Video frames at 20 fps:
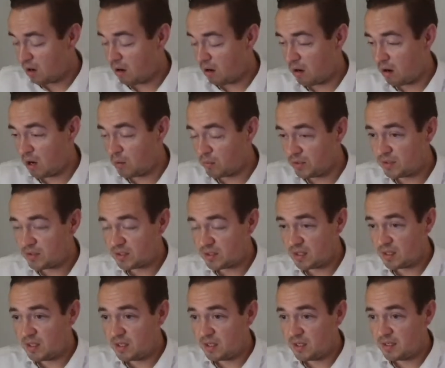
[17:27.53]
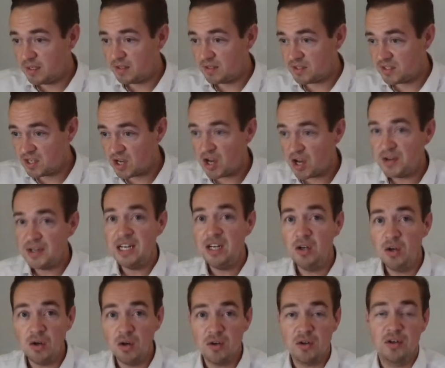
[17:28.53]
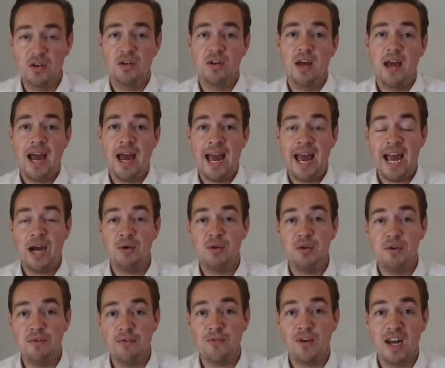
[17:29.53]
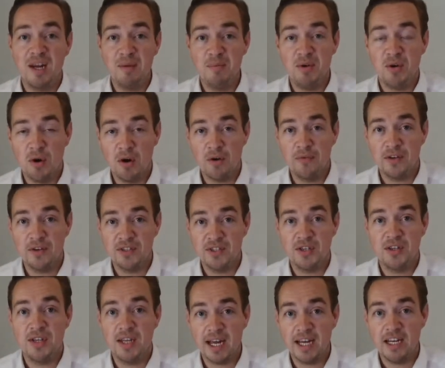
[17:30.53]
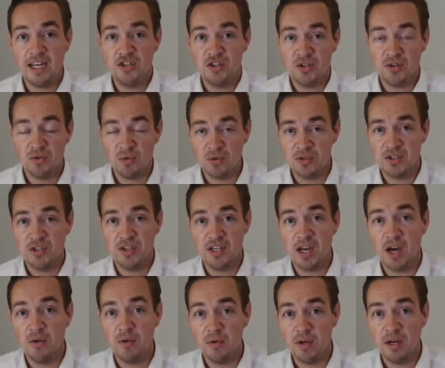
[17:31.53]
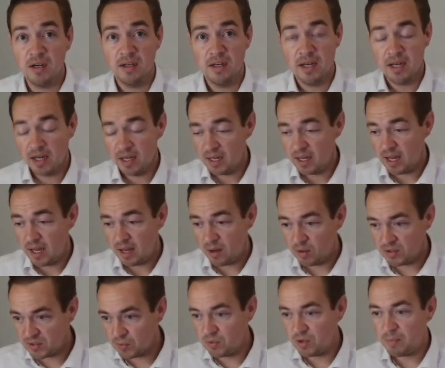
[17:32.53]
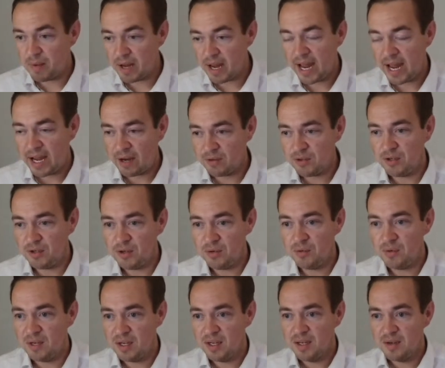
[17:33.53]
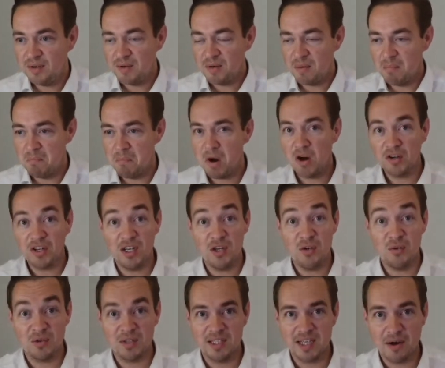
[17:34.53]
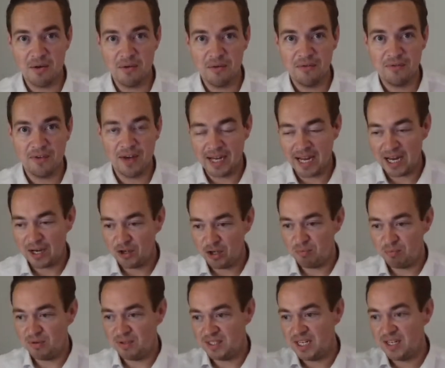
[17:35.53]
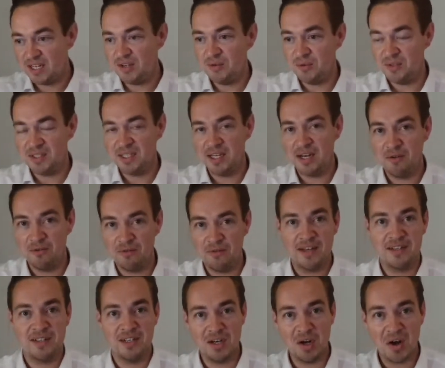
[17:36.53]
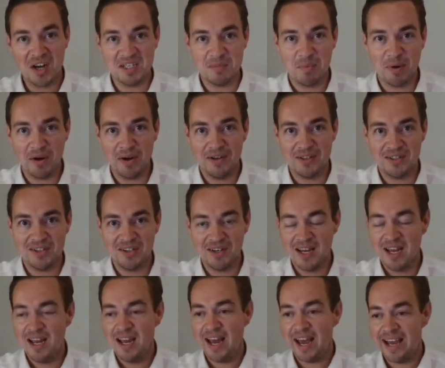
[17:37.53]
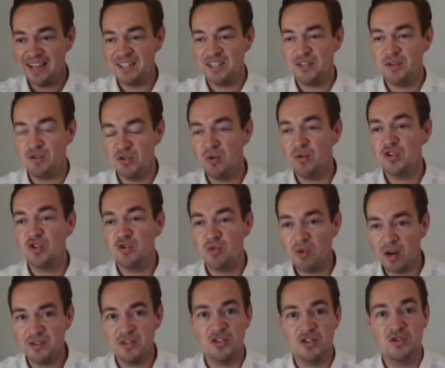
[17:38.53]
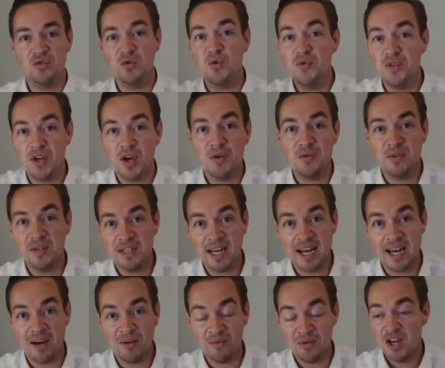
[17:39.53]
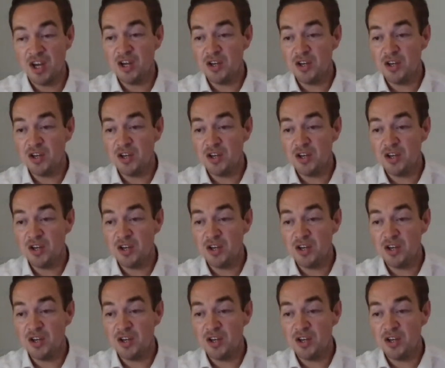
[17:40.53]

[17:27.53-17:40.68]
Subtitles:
I would certainly look at how you frame your offer to the agent or to the owner. It's all about how you market yourself and how you present yourself as a nice person, as that you're not trying to screw the owner down.